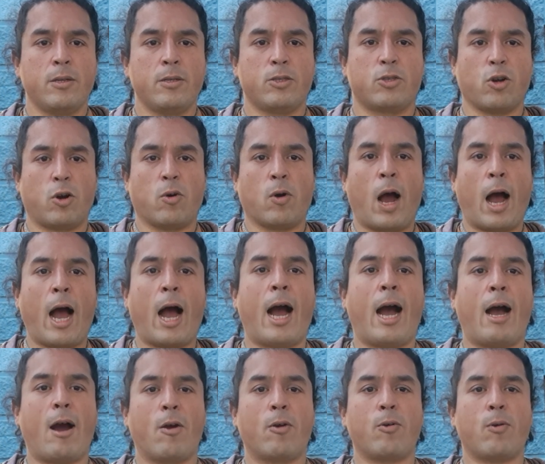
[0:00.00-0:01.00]
So
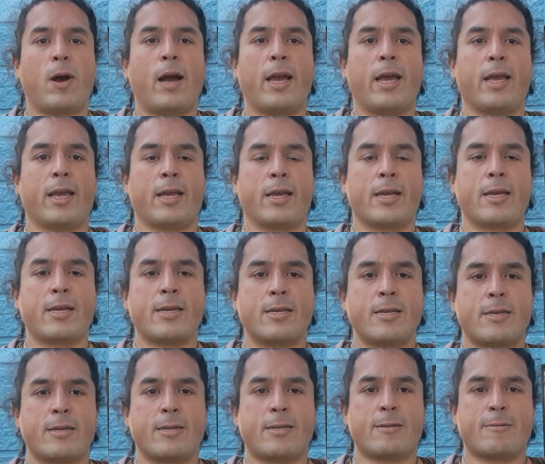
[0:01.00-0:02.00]
how do I
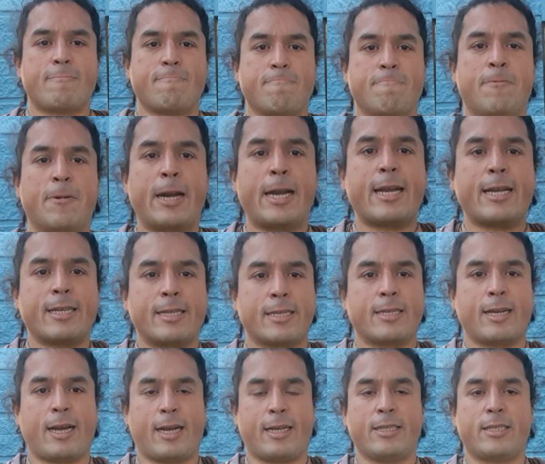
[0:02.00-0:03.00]
bring
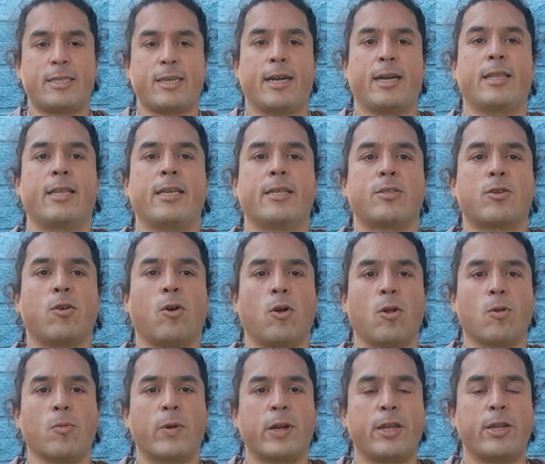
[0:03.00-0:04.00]
and share this
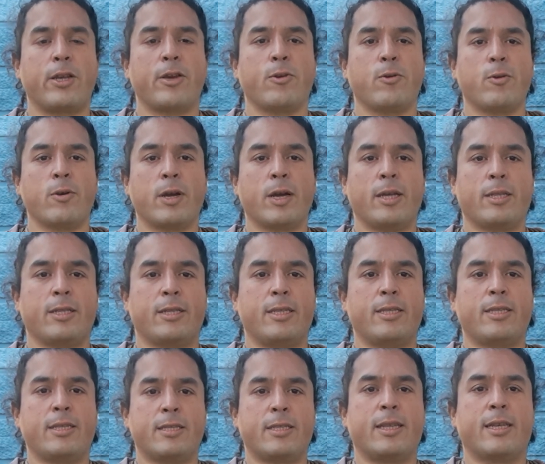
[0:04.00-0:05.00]
goal with you?
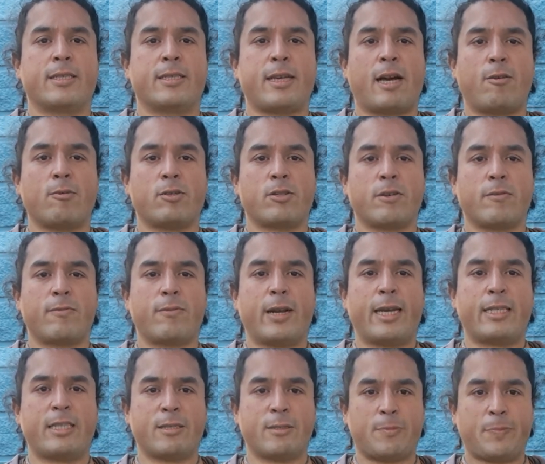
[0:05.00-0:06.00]
This is the Sounds of
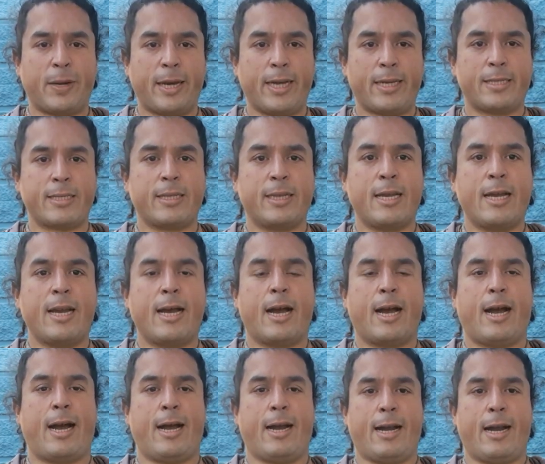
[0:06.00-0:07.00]
Rage space,
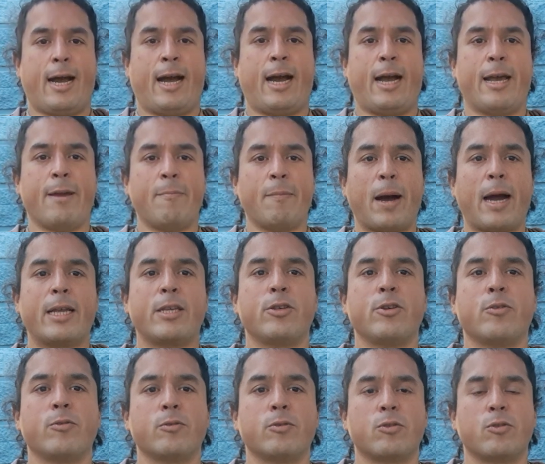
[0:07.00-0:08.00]
and I invite
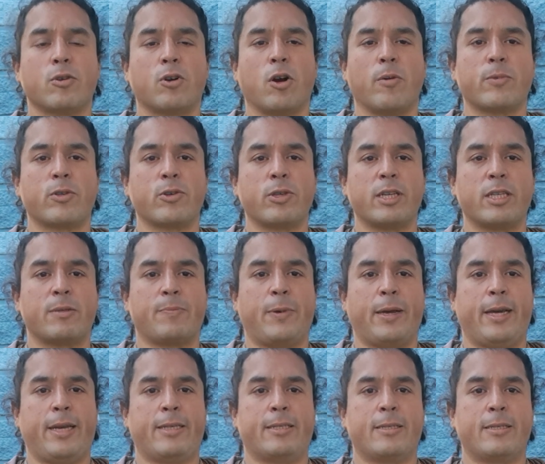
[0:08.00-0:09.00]
you to come to this
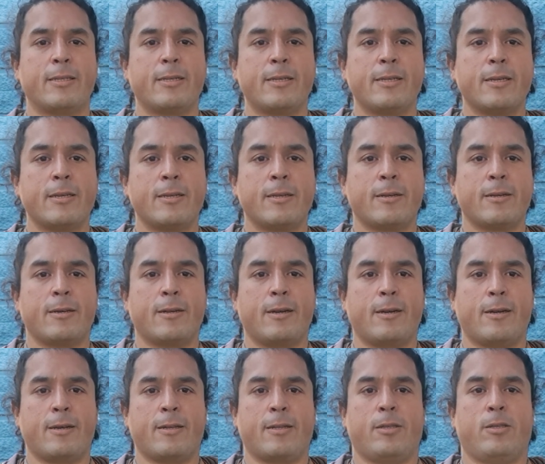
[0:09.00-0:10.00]
space
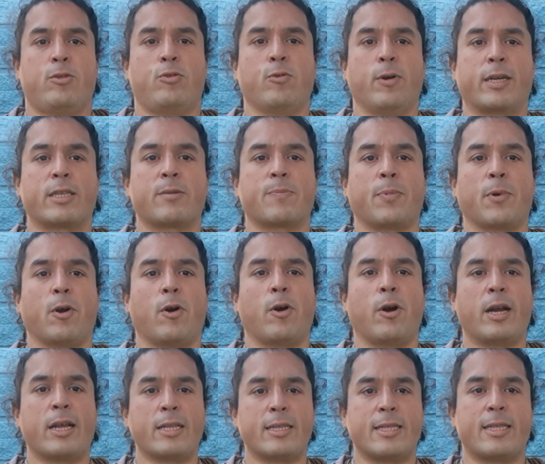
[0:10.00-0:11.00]
to
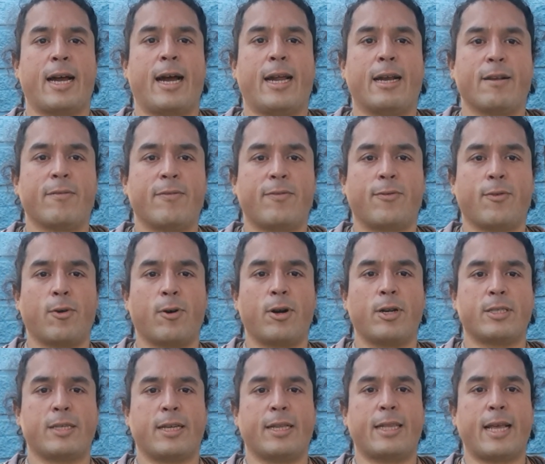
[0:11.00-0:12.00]
explore that
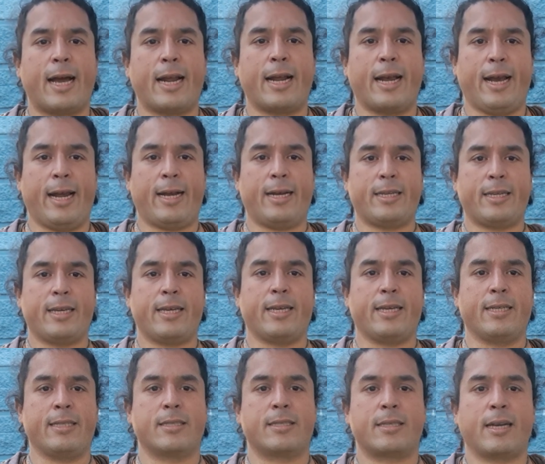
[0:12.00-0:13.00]
force and that energy
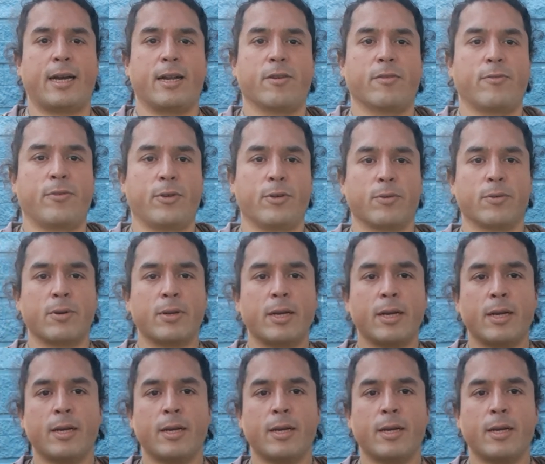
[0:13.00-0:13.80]
inside of you,